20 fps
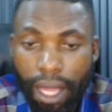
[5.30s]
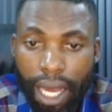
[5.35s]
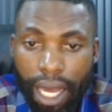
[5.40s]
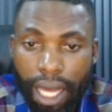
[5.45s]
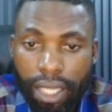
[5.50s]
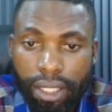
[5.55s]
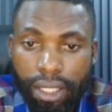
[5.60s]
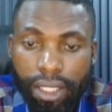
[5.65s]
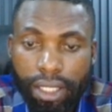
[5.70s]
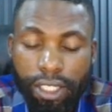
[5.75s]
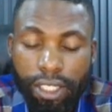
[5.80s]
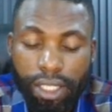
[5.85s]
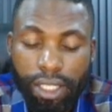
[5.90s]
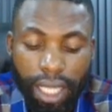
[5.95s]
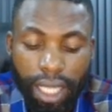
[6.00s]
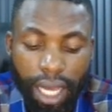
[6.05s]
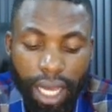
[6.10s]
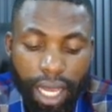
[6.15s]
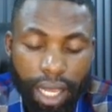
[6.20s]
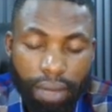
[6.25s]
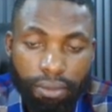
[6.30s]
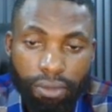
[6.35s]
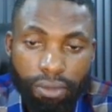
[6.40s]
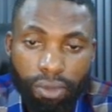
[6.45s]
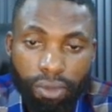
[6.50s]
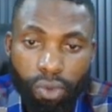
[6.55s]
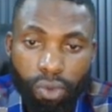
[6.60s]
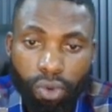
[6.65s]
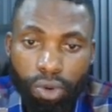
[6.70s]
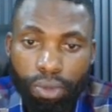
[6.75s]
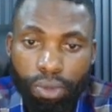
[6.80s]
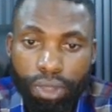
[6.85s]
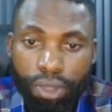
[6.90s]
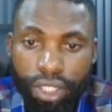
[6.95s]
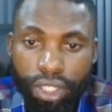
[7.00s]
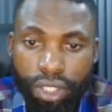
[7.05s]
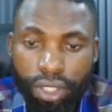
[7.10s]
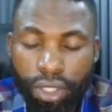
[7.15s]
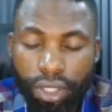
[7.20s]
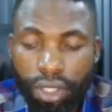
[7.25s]
and this time we'll be
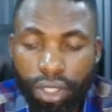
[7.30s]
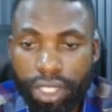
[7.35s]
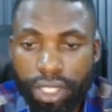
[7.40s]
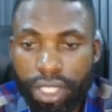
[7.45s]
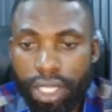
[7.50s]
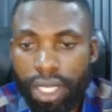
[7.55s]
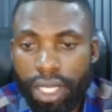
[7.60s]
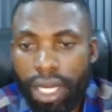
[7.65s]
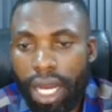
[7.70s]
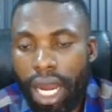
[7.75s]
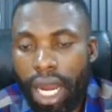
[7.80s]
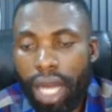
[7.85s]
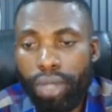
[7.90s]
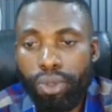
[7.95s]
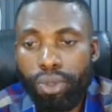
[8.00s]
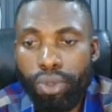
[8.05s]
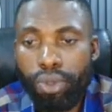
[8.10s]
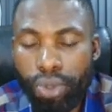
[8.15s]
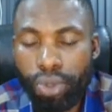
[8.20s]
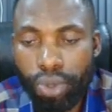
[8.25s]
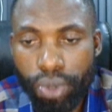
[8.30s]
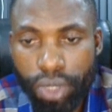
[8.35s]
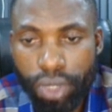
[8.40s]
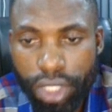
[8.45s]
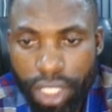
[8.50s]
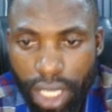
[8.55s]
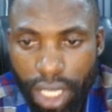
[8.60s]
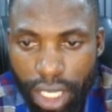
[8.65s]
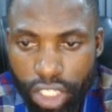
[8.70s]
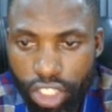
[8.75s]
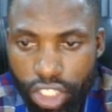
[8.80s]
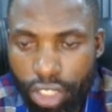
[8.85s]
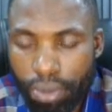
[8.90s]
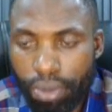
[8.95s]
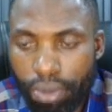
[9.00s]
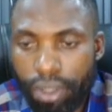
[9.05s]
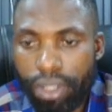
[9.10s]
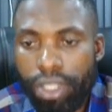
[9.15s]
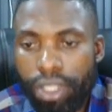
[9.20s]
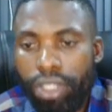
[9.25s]
discussing how to use
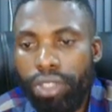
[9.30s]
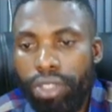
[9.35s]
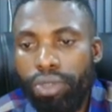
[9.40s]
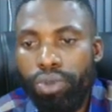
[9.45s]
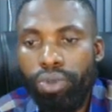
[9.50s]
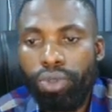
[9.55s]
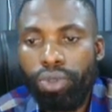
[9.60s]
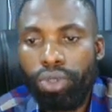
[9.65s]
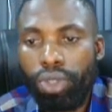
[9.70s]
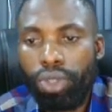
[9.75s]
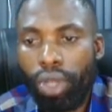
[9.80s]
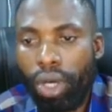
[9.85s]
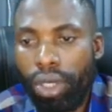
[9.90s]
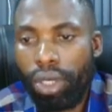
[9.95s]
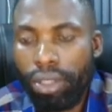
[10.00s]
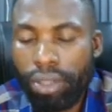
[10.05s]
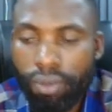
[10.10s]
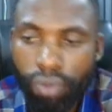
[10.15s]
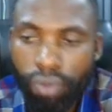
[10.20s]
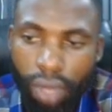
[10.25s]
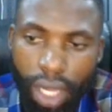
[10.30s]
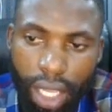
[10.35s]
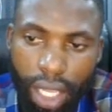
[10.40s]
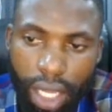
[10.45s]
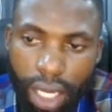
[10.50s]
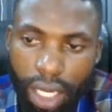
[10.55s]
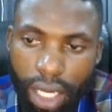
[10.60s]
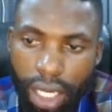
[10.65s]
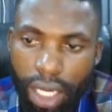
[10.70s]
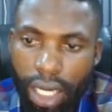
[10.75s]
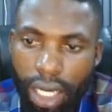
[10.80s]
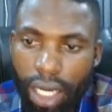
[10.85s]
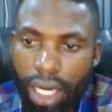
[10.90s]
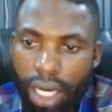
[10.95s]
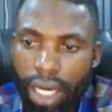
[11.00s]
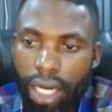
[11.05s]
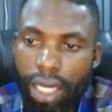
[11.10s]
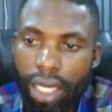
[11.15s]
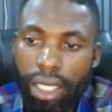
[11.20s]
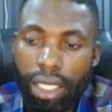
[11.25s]
ChatGPT to turn
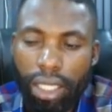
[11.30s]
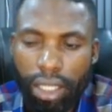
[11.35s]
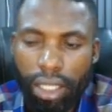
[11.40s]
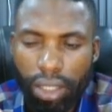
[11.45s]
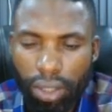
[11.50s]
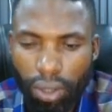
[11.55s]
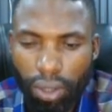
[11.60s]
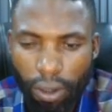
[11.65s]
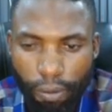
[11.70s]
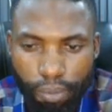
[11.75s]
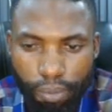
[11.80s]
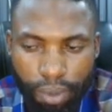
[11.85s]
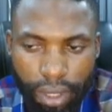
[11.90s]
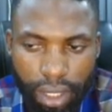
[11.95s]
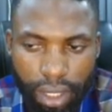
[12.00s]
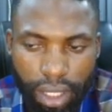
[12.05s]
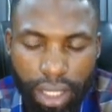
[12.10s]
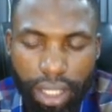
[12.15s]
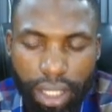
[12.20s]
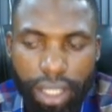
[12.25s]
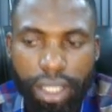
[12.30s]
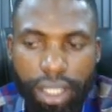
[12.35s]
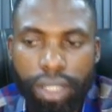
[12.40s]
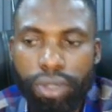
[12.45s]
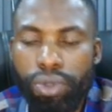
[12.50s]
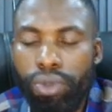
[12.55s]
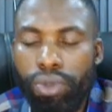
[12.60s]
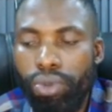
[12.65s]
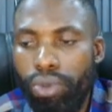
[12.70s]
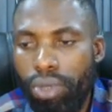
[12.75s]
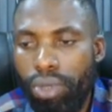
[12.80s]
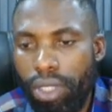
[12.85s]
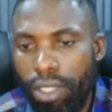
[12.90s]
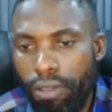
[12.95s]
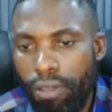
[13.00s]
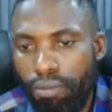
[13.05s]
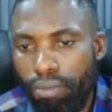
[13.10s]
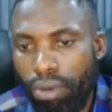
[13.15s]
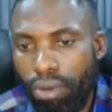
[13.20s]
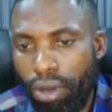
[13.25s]
a topic into
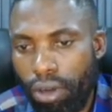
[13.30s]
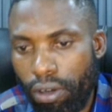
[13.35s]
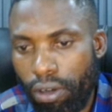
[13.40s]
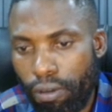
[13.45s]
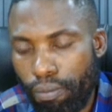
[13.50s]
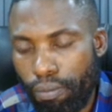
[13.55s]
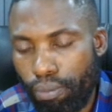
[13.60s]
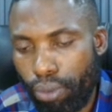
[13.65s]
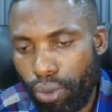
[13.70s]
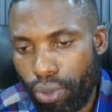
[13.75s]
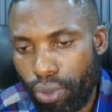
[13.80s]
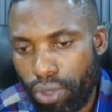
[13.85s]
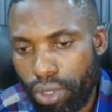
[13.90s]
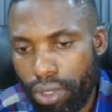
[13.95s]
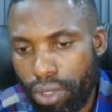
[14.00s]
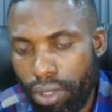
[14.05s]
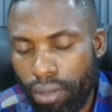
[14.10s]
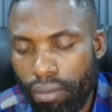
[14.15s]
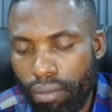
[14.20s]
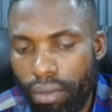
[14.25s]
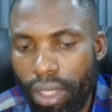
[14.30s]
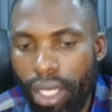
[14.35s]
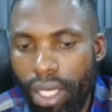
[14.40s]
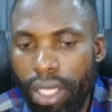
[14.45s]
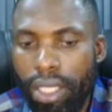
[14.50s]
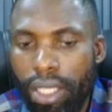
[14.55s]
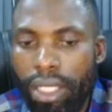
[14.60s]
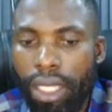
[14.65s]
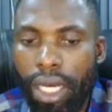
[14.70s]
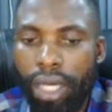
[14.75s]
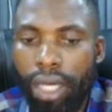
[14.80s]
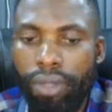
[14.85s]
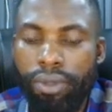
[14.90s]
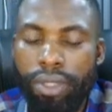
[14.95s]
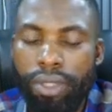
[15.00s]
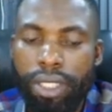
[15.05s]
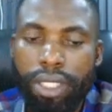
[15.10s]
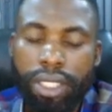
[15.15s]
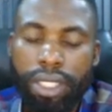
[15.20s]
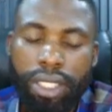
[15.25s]
a blog post. Now,
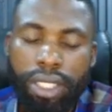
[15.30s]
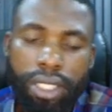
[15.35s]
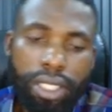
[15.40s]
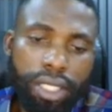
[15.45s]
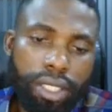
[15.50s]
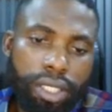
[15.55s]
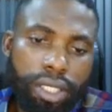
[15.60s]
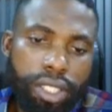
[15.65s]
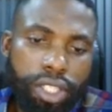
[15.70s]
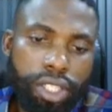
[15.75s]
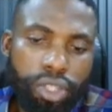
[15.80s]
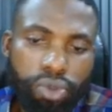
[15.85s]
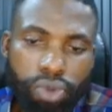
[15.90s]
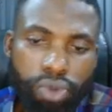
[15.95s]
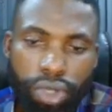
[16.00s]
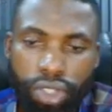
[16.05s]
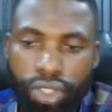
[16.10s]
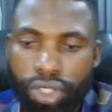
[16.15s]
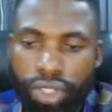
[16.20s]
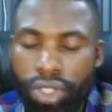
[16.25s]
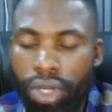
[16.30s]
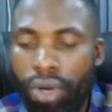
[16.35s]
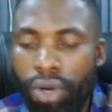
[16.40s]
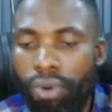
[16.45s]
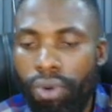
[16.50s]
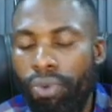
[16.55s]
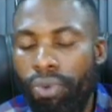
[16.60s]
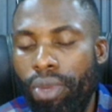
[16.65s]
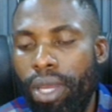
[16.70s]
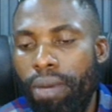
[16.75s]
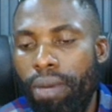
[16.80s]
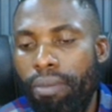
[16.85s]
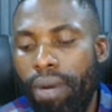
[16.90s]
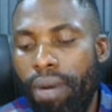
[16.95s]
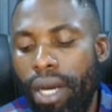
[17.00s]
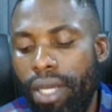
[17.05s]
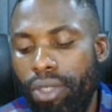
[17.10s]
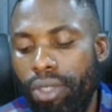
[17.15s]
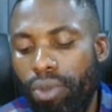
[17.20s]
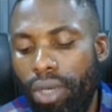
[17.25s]
this is a situation
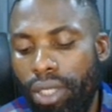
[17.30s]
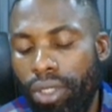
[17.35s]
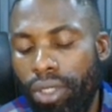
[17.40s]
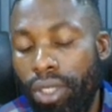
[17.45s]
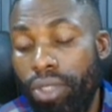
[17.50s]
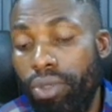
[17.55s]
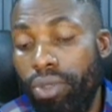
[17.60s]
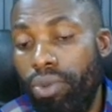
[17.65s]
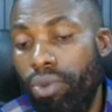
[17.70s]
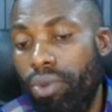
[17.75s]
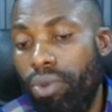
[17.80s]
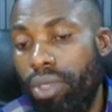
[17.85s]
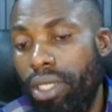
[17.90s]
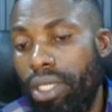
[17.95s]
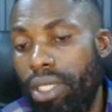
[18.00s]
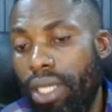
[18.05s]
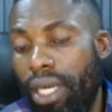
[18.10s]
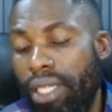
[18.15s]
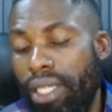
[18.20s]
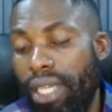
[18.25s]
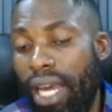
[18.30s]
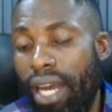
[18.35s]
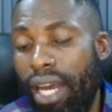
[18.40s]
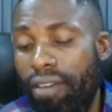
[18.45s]
whereby you are not looking at